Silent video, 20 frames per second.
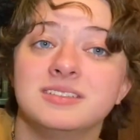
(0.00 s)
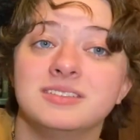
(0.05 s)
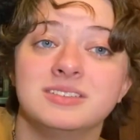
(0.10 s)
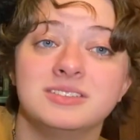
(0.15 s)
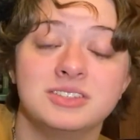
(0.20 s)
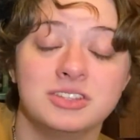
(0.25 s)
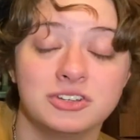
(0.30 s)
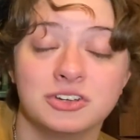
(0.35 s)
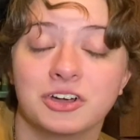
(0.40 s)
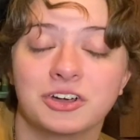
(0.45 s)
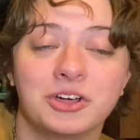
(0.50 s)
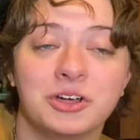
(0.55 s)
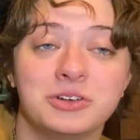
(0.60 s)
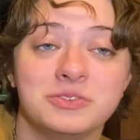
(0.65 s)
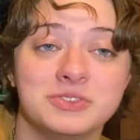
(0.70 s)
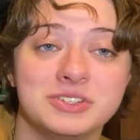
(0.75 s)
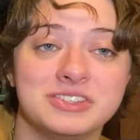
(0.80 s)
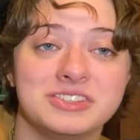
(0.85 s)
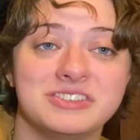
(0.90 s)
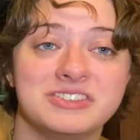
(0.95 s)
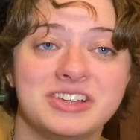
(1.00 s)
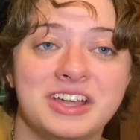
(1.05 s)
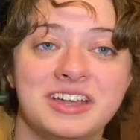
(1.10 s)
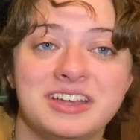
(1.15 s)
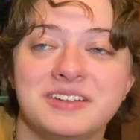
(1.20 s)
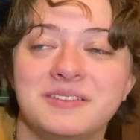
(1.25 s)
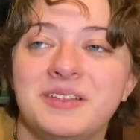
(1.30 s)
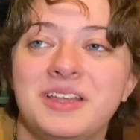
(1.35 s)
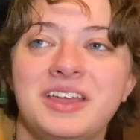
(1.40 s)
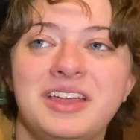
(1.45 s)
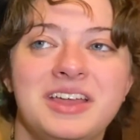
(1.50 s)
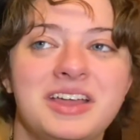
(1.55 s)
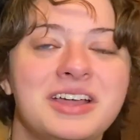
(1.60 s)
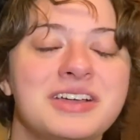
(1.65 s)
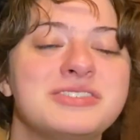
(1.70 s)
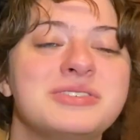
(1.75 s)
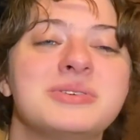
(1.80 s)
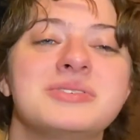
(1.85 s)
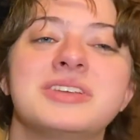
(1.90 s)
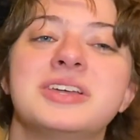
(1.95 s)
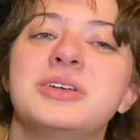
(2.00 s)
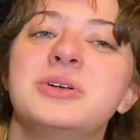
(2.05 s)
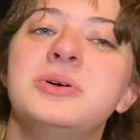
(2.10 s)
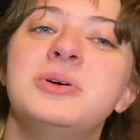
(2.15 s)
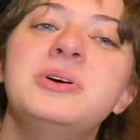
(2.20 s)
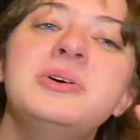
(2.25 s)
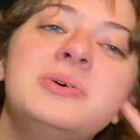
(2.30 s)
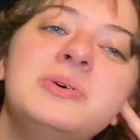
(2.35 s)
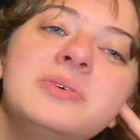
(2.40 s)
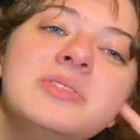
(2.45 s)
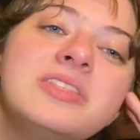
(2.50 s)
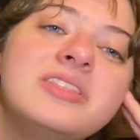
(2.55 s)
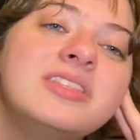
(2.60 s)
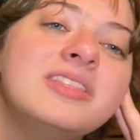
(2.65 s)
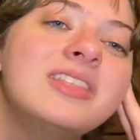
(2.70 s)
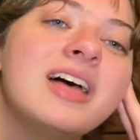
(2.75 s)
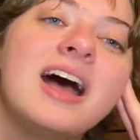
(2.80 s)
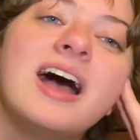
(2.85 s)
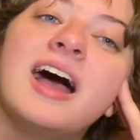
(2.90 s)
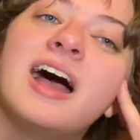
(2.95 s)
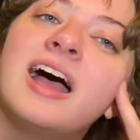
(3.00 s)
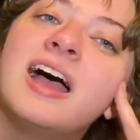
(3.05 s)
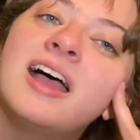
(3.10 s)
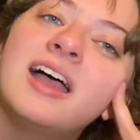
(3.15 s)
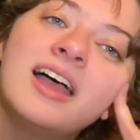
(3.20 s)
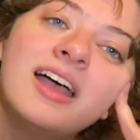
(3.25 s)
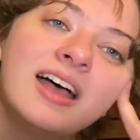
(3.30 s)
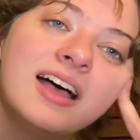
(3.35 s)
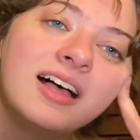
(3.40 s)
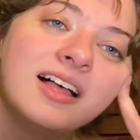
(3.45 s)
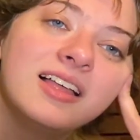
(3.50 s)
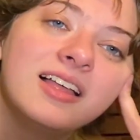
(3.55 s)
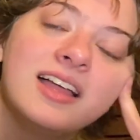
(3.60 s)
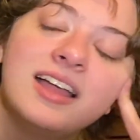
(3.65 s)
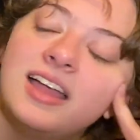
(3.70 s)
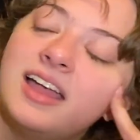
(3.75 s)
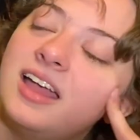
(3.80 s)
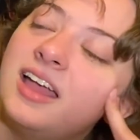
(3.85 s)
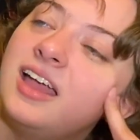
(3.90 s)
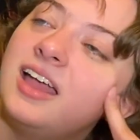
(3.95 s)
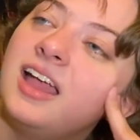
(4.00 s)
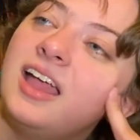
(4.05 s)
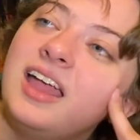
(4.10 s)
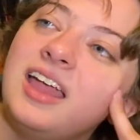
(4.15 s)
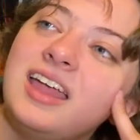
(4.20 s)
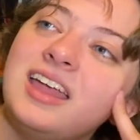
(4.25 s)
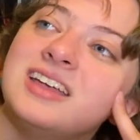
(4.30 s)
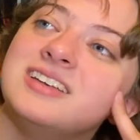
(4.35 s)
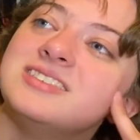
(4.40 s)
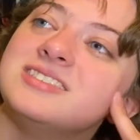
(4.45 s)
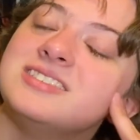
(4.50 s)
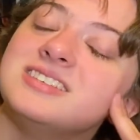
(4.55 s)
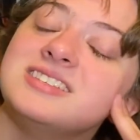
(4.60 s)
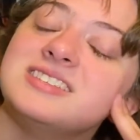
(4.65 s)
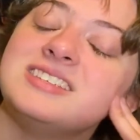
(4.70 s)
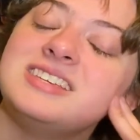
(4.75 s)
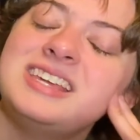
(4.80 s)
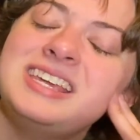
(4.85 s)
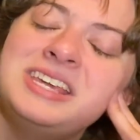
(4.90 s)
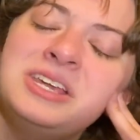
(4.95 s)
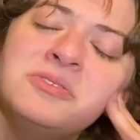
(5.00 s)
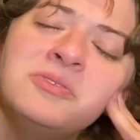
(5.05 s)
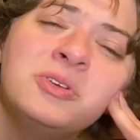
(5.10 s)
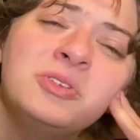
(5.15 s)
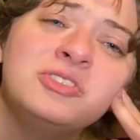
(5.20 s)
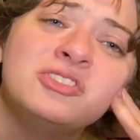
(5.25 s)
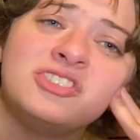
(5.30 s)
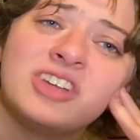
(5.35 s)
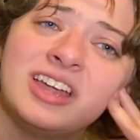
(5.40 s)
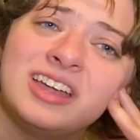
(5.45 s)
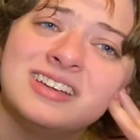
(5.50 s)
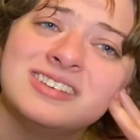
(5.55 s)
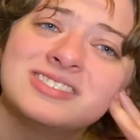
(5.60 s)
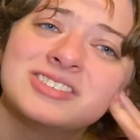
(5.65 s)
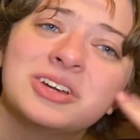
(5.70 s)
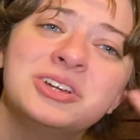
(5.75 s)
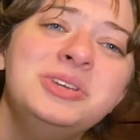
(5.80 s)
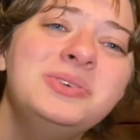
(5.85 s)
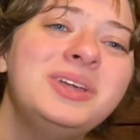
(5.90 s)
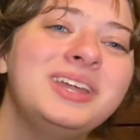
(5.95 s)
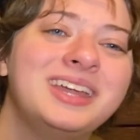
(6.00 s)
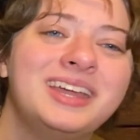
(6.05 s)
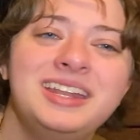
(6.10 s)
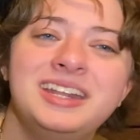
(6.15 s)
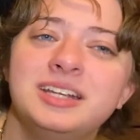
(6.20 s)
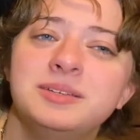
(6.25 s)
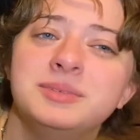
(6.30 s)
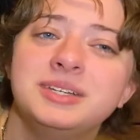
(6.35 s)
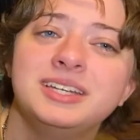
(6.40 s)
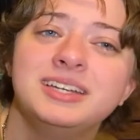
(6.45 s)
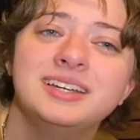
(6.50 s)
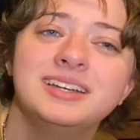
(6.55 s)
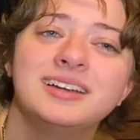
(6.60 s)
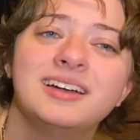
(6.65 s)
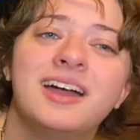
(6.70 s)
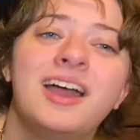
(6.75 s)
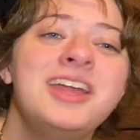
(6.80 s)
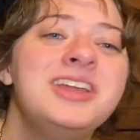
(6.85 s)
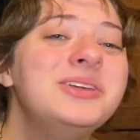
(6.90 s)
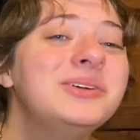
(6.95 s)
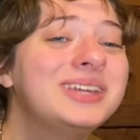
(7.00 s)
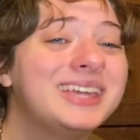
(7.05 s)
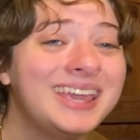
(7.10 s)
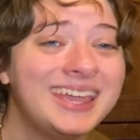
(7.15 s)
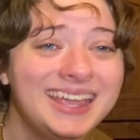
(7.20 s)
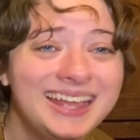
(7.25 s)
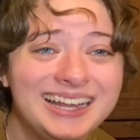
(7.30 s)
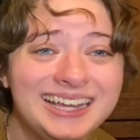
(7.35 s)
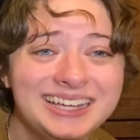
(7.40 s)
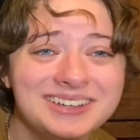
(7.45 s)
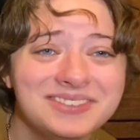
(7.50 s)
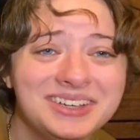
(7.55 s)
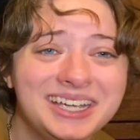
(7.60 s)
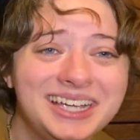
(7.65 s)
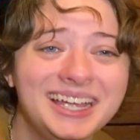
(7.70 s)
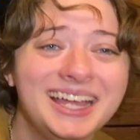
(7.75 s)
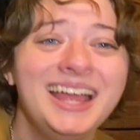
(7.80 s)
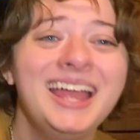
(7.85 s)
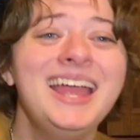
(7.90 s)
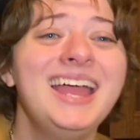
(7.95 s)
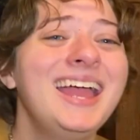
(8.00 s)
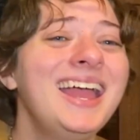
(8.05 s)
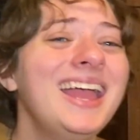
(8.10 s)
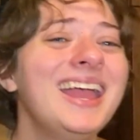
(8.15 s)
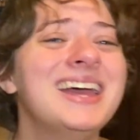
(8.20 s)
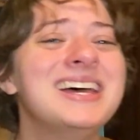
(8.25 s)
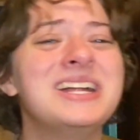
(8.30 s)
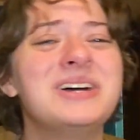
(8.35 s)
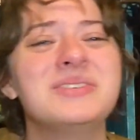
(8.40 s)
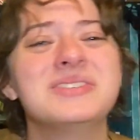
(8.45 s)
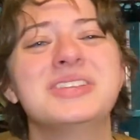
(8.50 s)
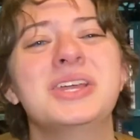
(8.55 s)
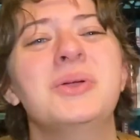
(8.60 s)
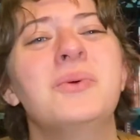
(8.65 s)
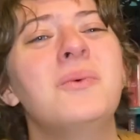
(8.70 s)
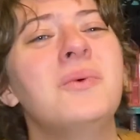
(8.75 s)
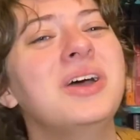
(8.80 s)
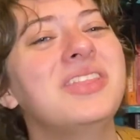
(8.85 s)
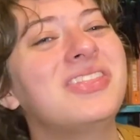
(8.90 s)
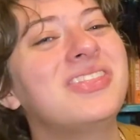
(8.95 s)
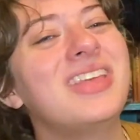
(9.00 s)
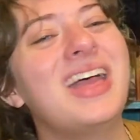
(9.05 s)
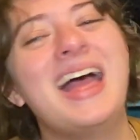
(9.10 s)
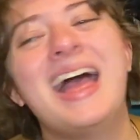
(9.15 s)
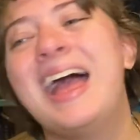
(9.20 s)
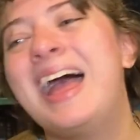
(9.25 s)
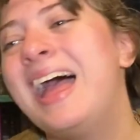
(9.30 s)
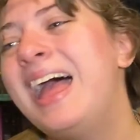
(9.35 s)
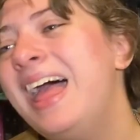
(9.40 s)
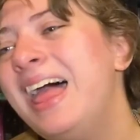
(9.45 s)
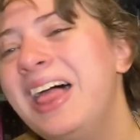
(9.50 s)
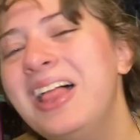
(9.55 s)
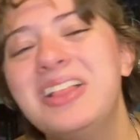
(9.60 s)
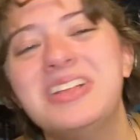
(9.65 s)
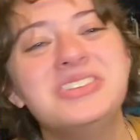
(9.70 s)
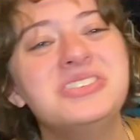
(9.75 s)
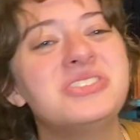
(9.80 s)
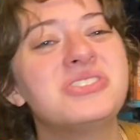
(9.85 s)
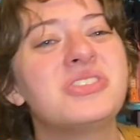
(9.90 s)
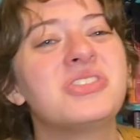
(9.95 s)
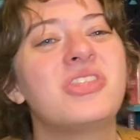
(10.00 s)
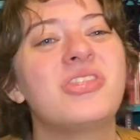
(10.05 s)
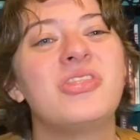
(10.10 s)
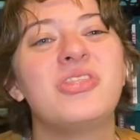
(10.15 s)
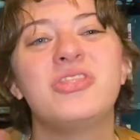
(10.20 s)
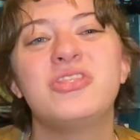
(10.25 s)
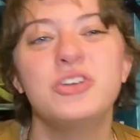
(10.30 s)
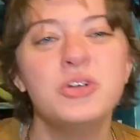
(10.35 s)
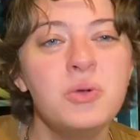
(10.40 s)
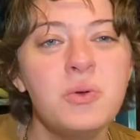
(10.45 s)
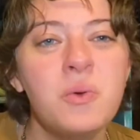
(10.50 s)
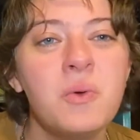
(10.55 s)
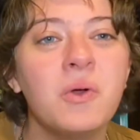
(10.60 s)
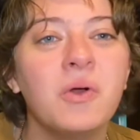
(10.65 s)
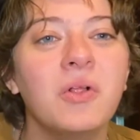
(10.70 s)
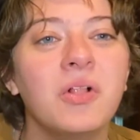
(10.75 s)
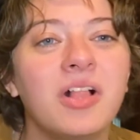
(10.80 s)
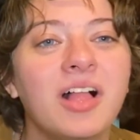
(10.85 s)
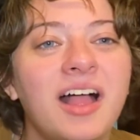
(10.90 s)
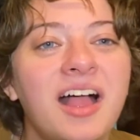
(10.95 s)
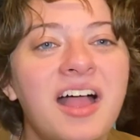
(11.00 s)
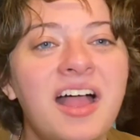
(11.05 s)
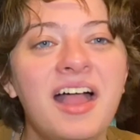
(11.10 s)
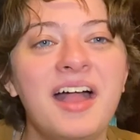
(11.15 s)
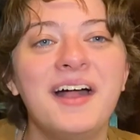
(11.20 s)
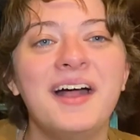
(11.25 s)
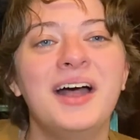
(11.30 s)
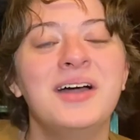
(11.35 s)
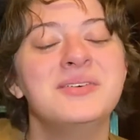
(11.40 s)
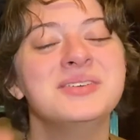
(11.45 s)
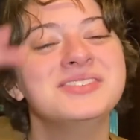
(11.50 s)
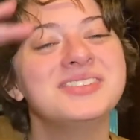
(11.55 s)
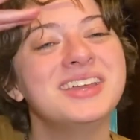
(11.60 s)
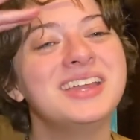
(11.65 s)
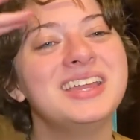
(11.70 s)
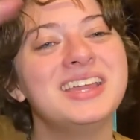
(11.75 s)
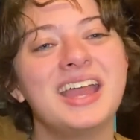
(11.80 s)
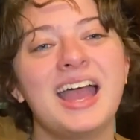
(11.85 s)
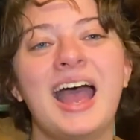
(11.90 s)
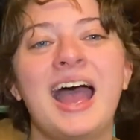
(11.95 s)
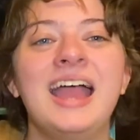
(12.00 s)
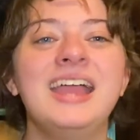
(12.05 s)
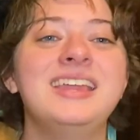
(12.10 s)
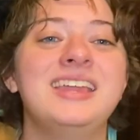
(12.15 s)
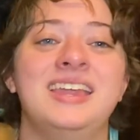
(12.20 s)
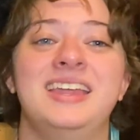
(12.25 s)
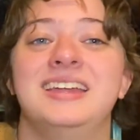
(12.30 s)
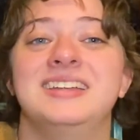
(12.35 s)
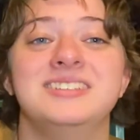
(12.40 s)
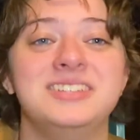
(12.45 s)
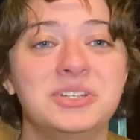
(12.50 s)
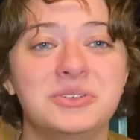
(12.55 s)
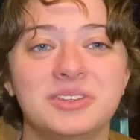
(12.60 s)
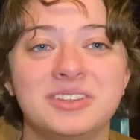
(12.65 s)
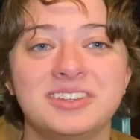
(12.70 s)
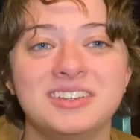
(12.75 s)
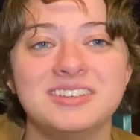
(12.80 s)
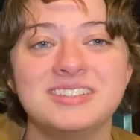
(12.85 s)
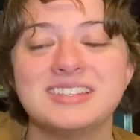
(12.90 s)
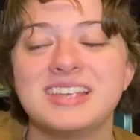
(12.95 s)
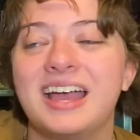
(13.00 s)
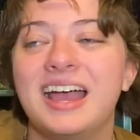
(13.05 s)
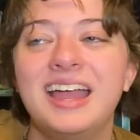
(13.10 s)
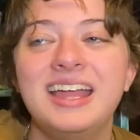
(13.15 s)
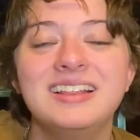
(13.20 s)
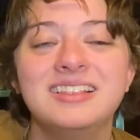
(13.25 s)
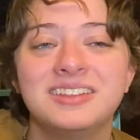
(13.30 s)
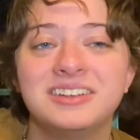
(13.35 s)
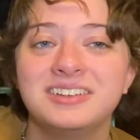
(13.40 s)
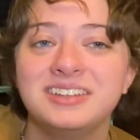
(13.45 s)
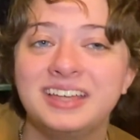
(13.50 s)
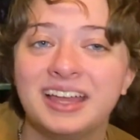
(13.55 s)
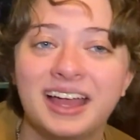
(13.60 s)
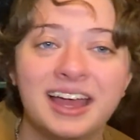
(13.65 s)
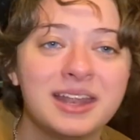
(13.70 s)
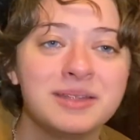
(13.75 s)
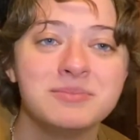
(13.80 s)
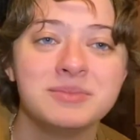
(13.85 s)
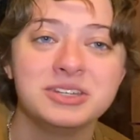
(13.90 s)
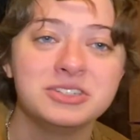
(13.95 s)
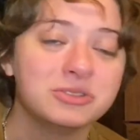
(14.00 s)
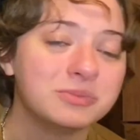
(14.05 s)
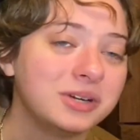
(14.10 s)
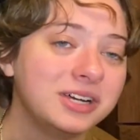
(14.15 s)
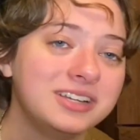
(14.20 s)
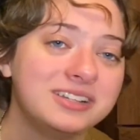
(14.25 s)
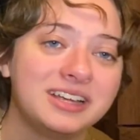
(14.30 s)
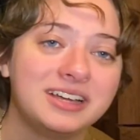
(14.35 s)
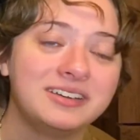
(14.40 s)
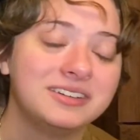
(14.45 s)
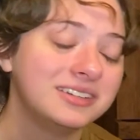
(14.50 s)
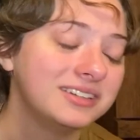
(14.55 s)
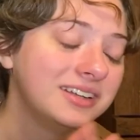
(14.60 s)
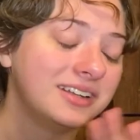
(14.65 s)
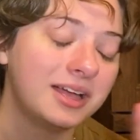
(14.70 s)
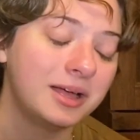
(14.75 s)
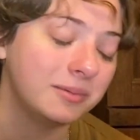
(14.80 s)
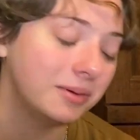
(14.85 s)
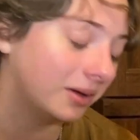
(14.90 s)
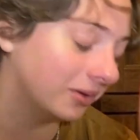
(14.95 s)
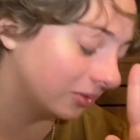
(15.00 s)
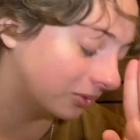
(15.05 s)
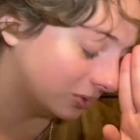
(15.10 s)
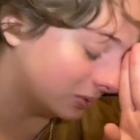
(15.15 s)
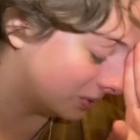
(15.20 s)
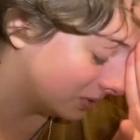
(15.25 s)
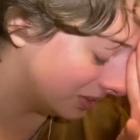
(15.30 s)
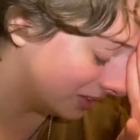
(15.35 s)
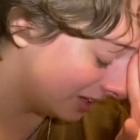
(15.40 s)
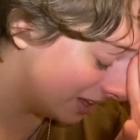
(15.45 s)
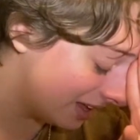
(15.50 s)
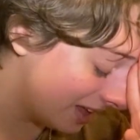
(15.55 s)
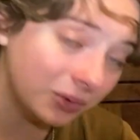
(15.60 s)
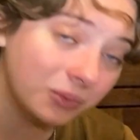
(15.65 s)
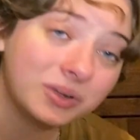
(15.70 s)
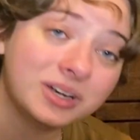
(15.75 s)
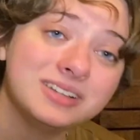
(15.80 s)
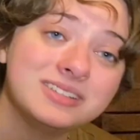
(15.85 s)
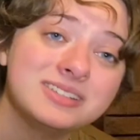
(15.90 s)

the Dark Artifices yet, and so I was like, who the hell is this evil Jace? Are you kidding me? Are you kidding me? And I was like, what the hell is Thule? I was like, I can't deal with this. I literally had a mental breakdown about Thule. And when I